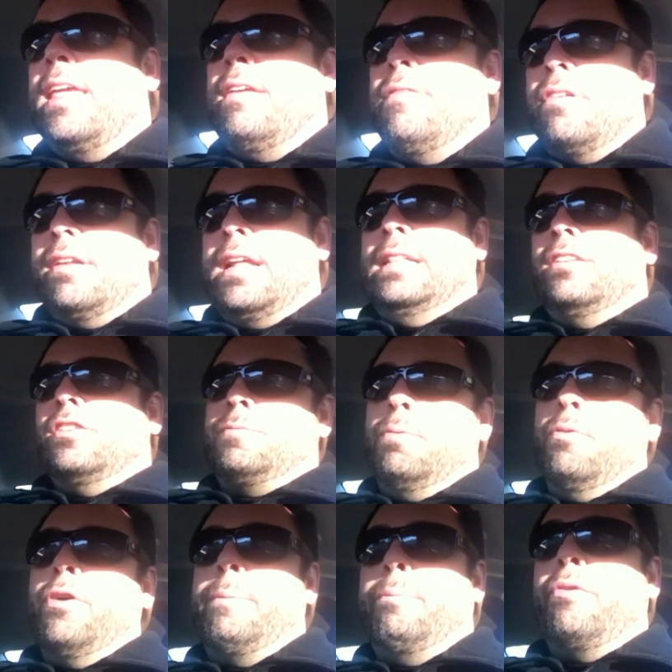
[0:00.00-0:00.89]
even,
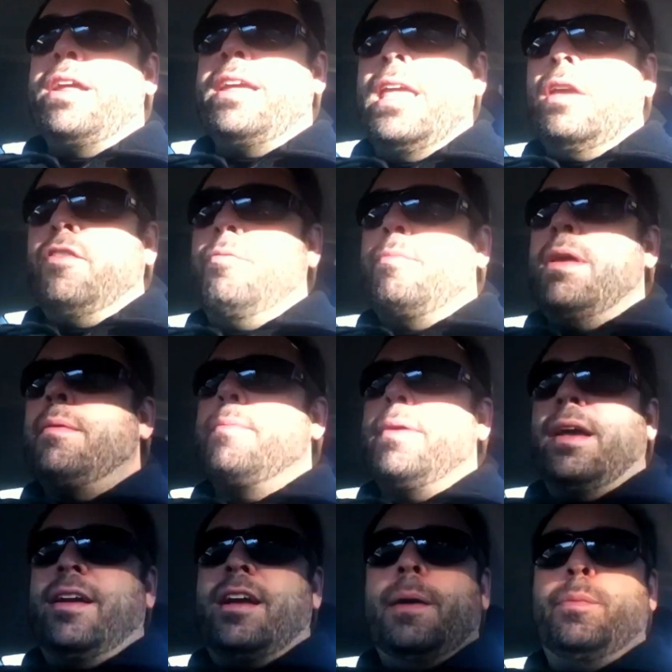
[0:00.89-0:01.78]
maybe make
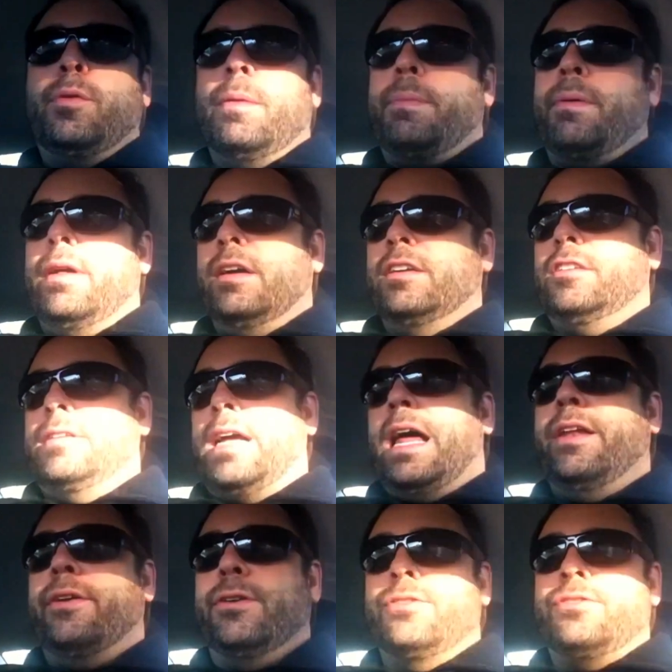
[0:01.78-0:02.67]
a couple of bucks,
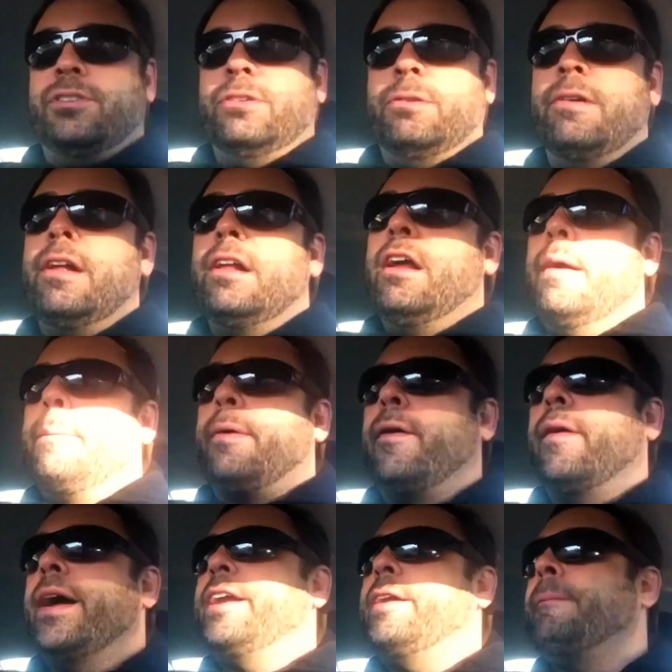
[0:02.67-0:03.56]
dollar or two
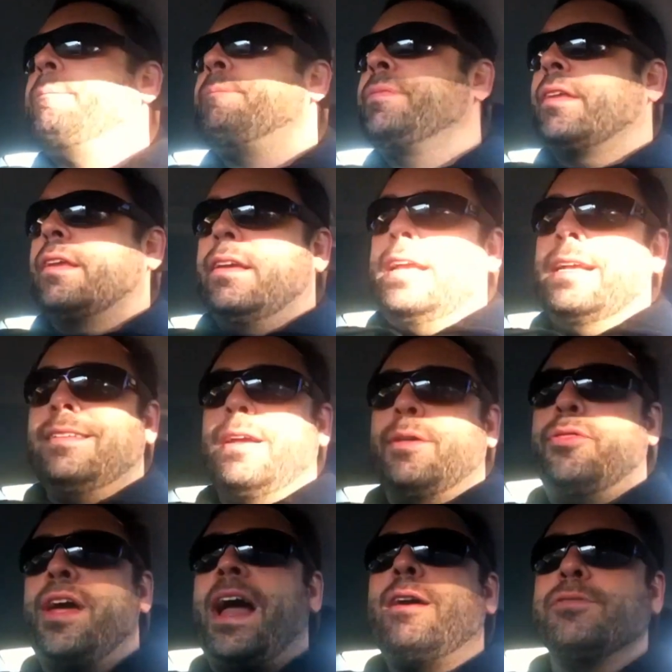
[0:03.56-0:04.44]
per item. He has like
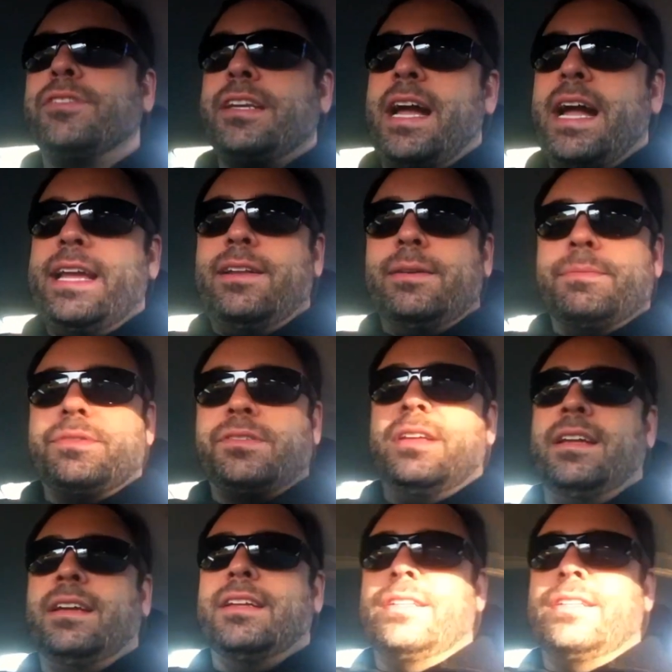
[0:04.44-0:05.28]
1,000 items sitting